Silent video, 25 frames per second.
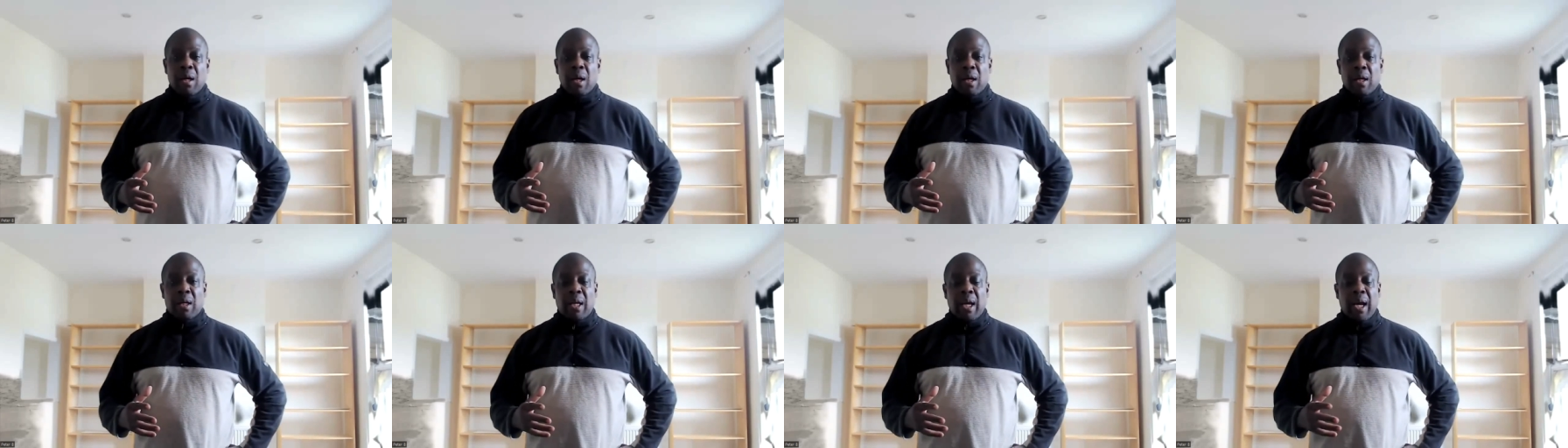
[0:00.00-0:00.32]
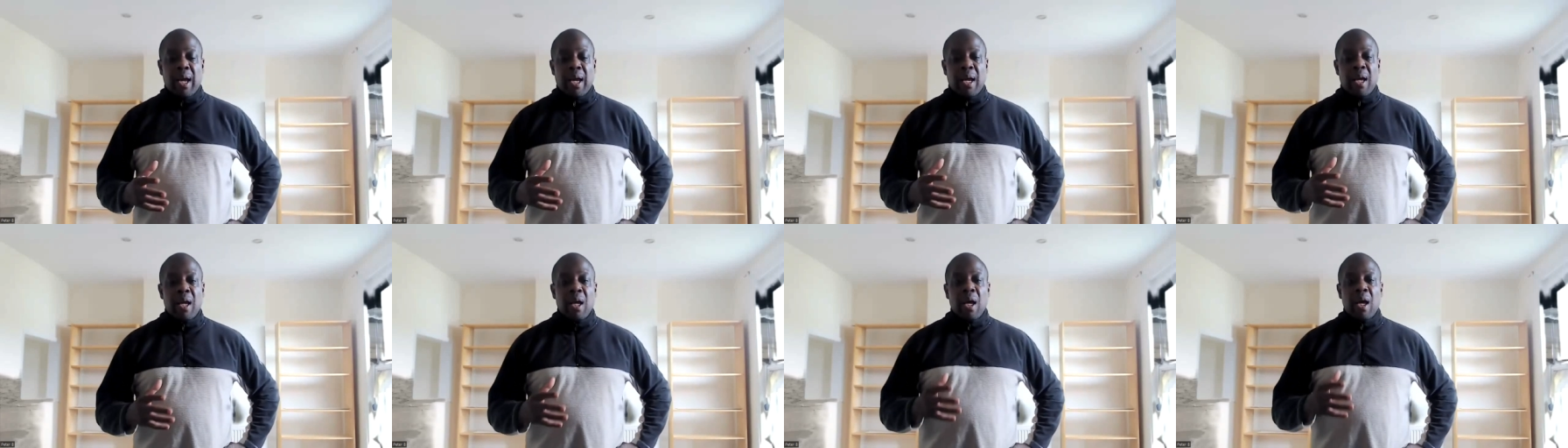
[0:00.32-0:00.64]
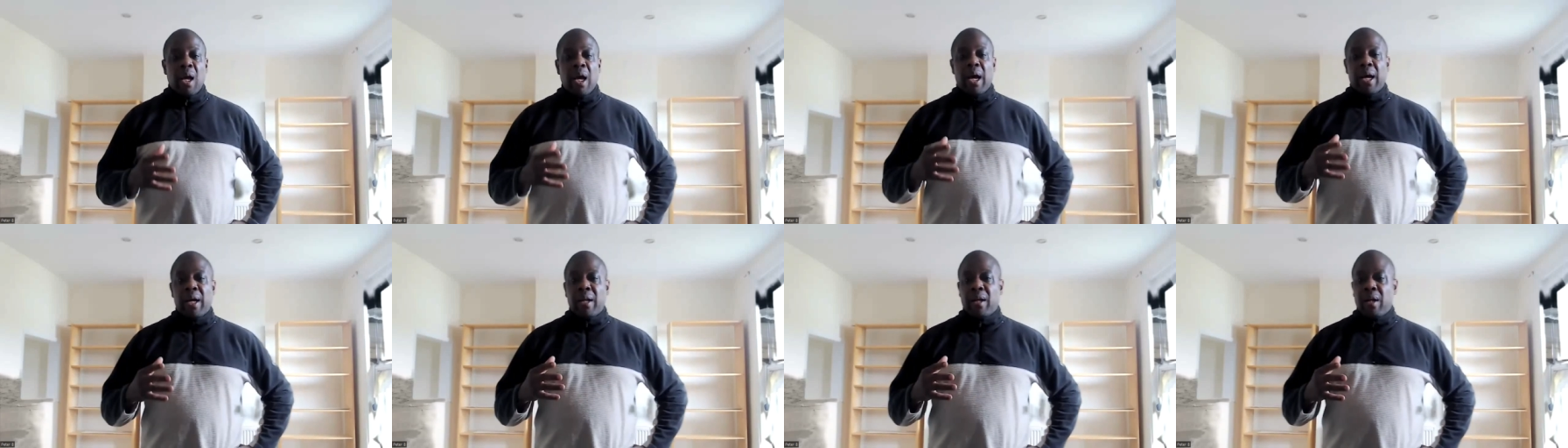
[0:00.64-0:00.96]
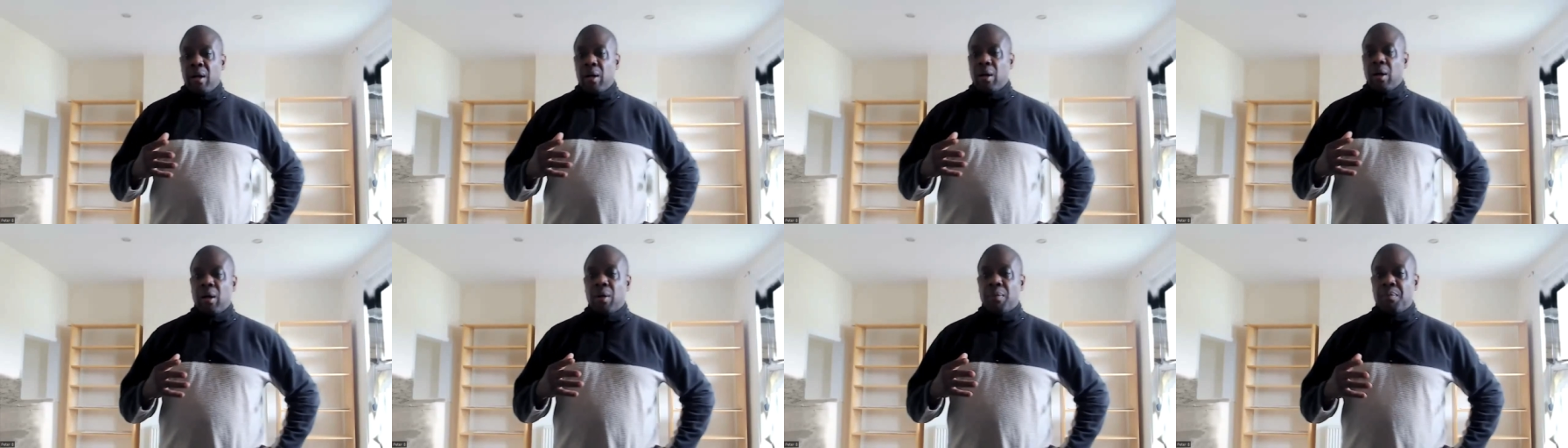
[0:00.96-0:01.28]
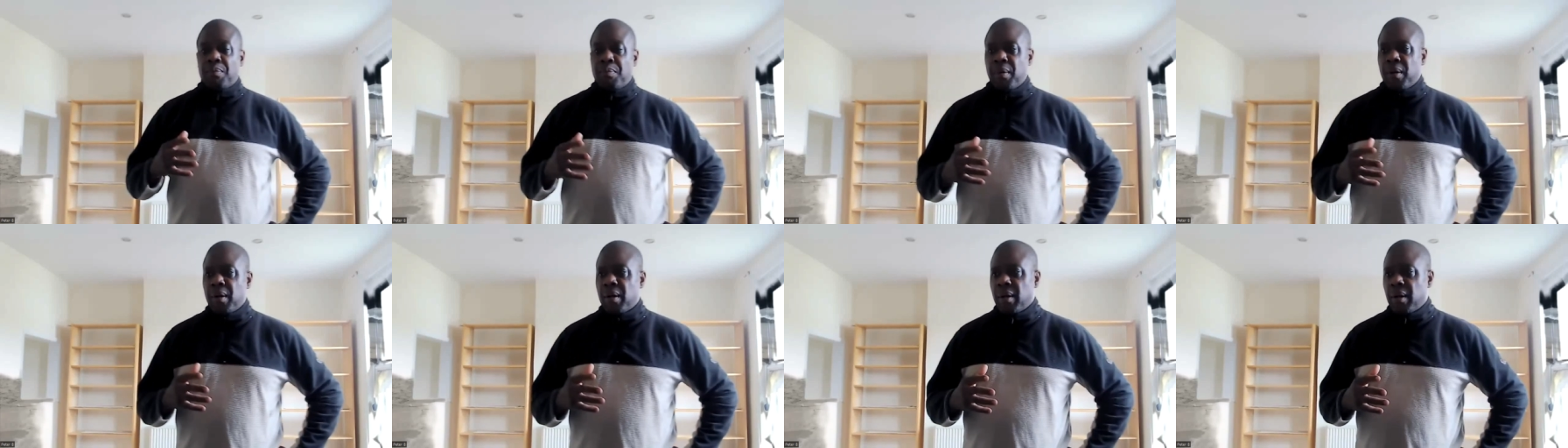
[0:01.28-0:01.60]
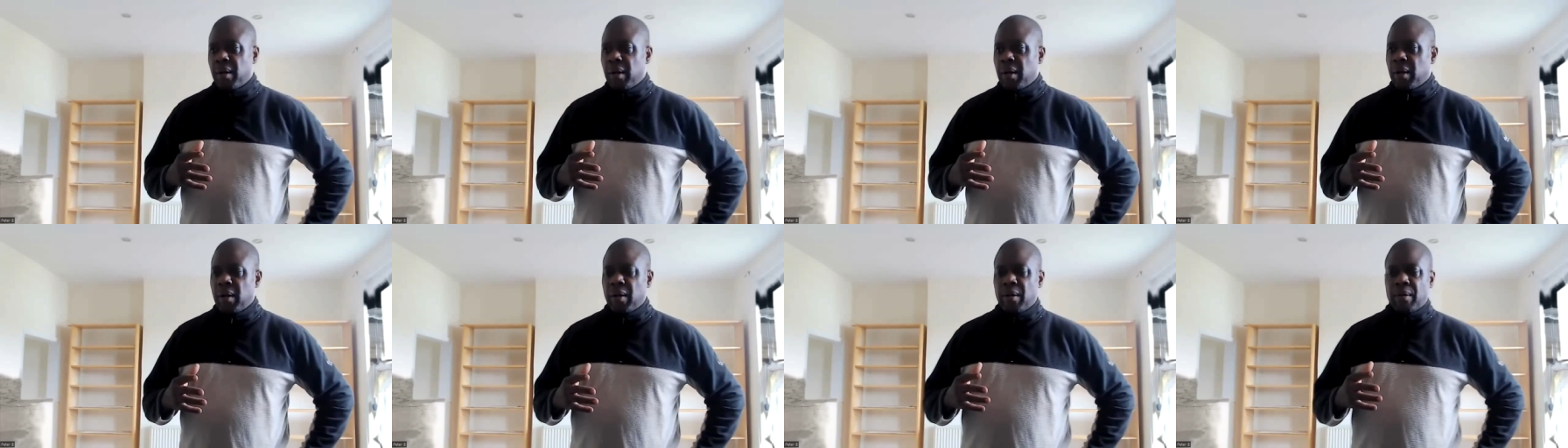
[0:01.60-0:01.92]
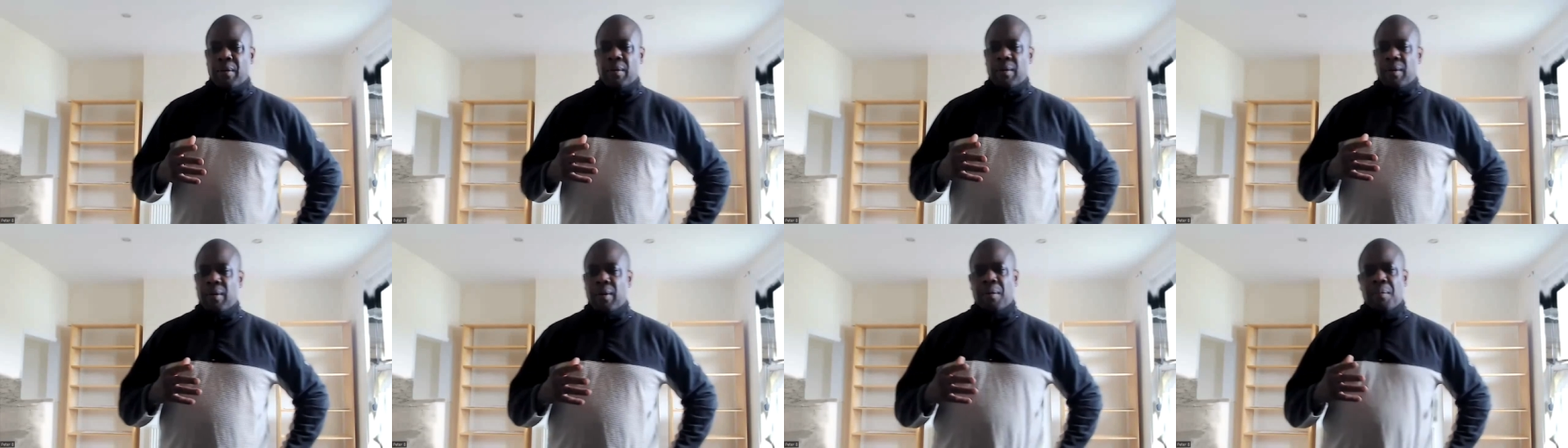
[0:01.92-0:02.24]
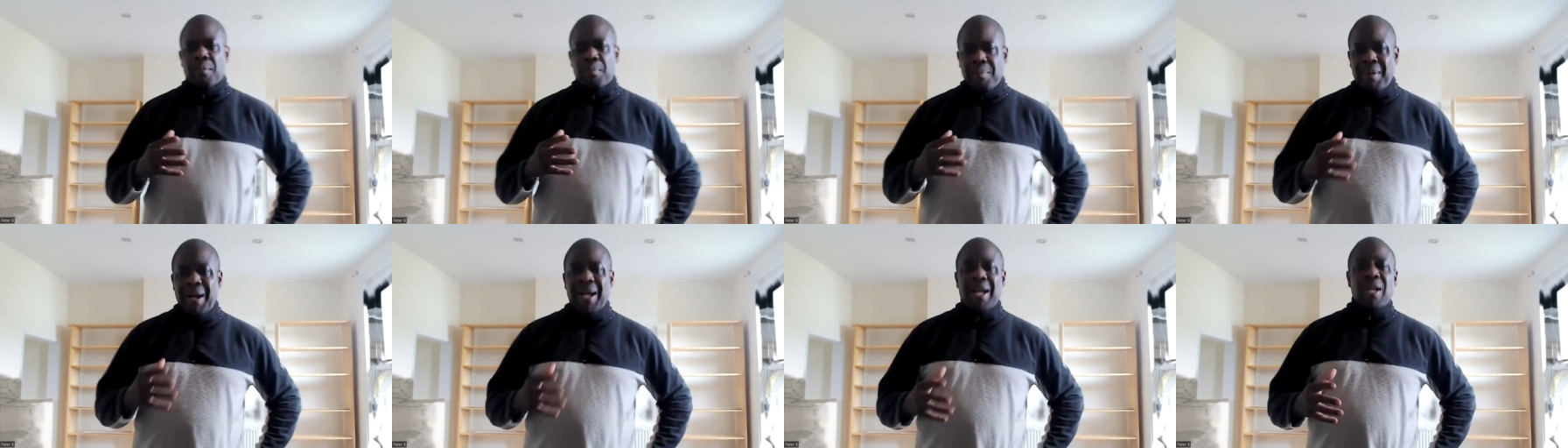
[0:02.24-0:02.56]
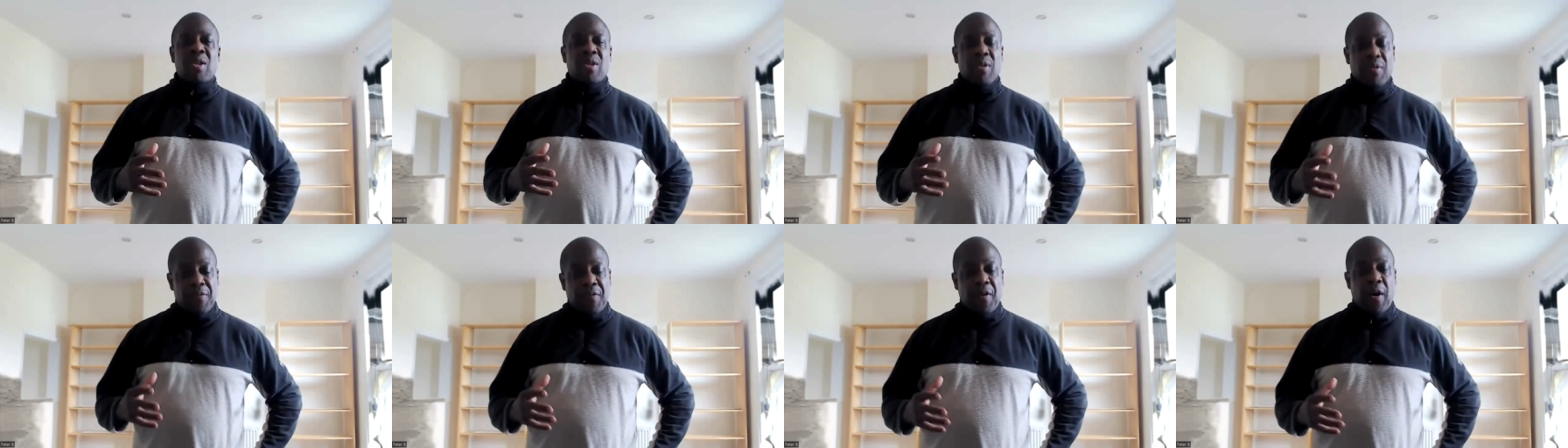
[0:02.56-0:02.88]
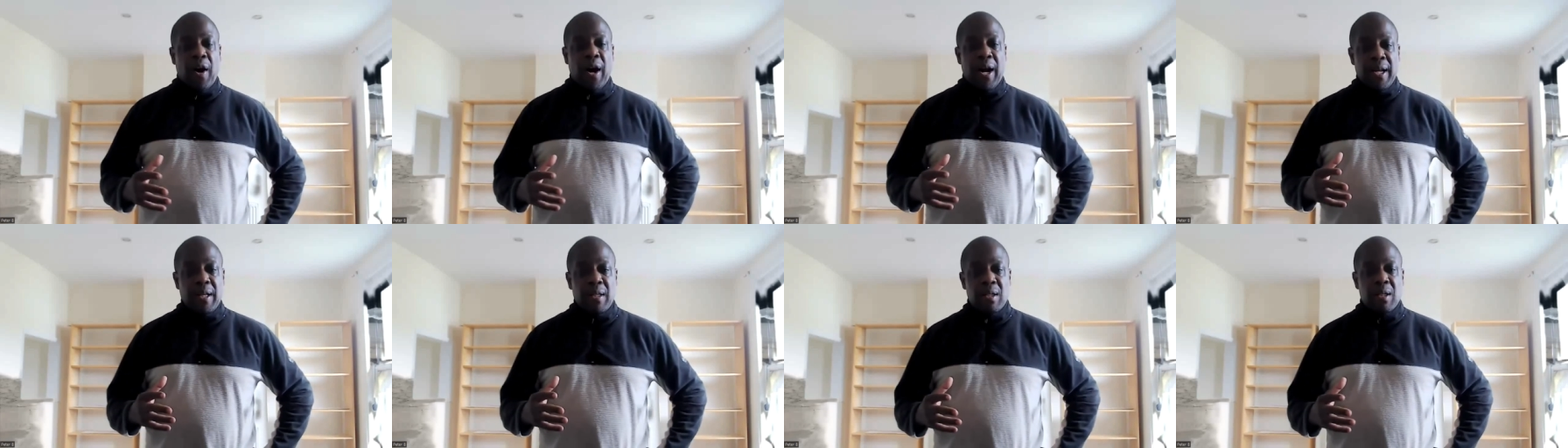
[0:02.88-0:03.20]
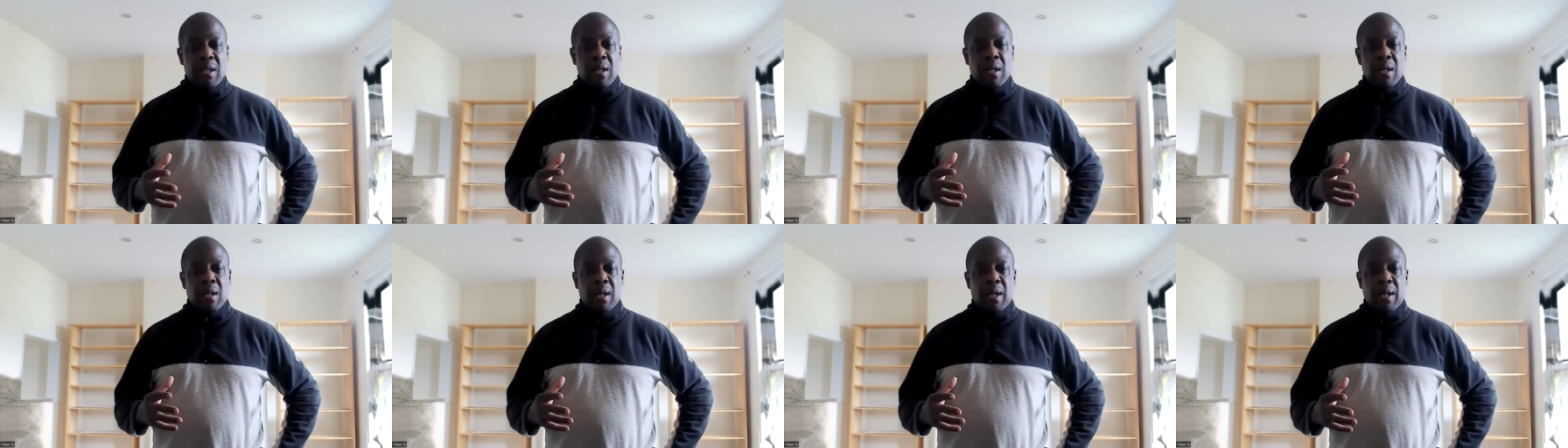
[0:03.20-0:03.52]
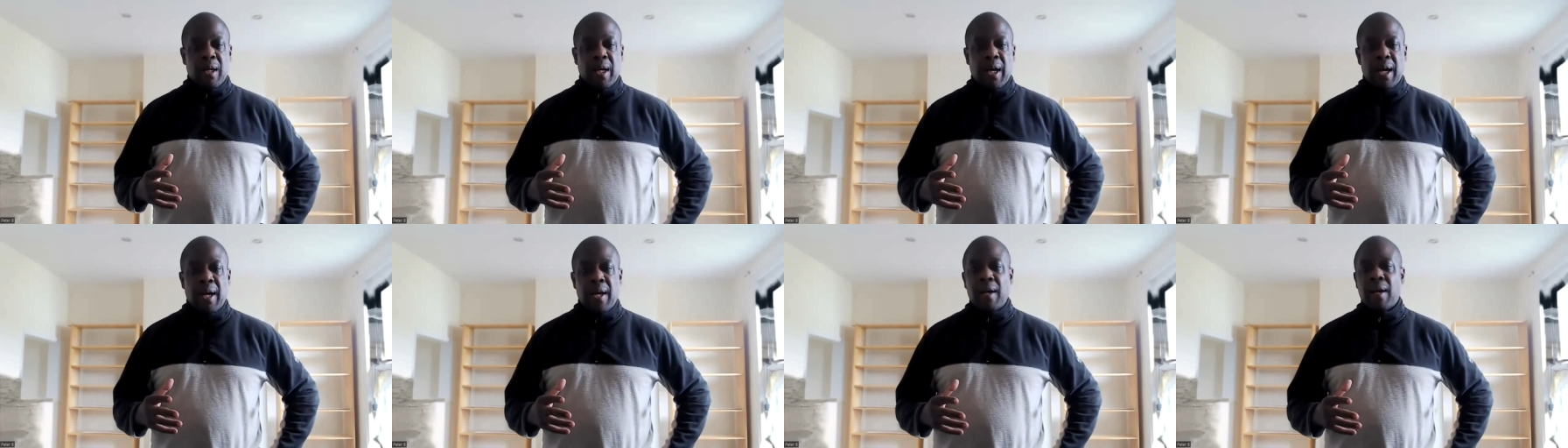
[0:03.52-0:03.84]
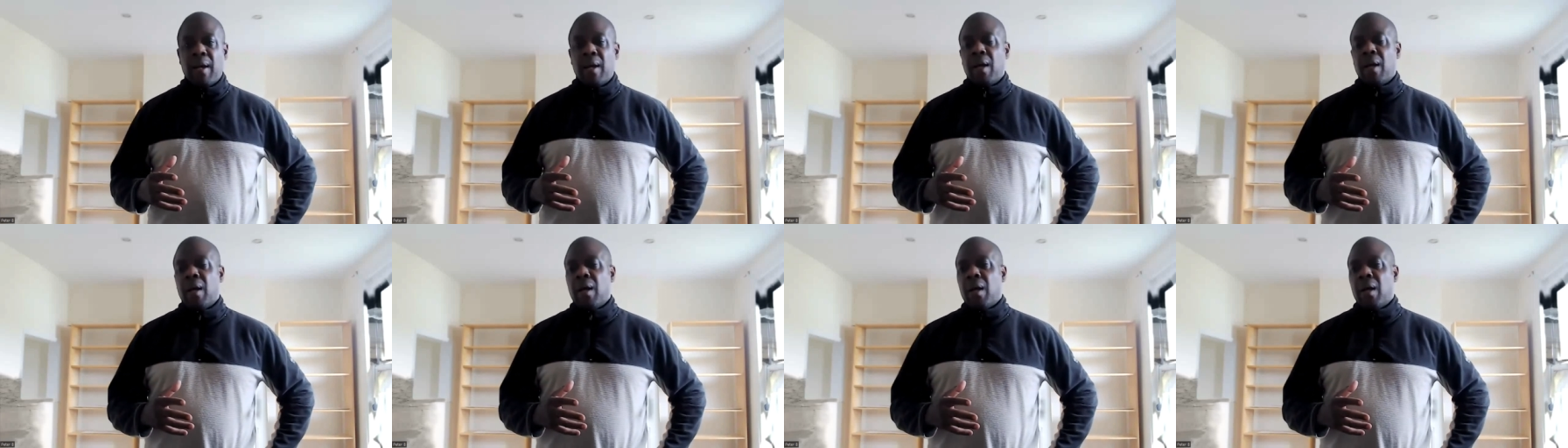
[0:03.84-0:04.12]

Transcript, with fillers: okay, and a, a, a, a major fight, okay?